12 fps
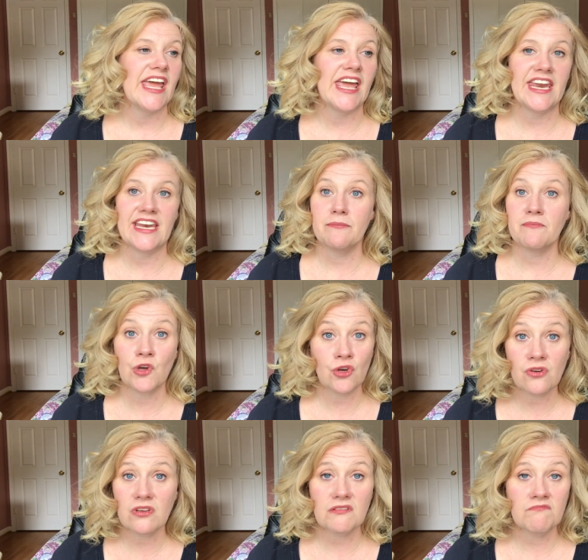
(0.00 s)
and it
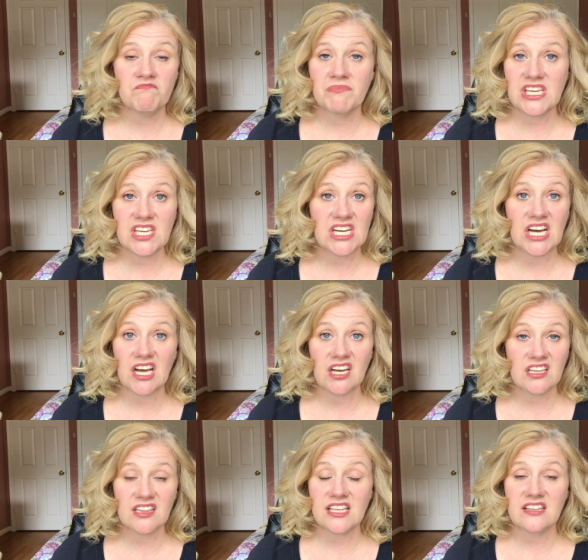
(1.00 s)
could be
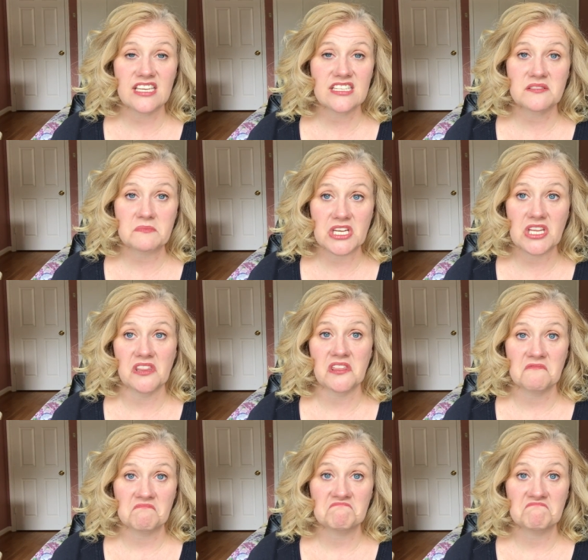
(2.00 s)
ugly this month.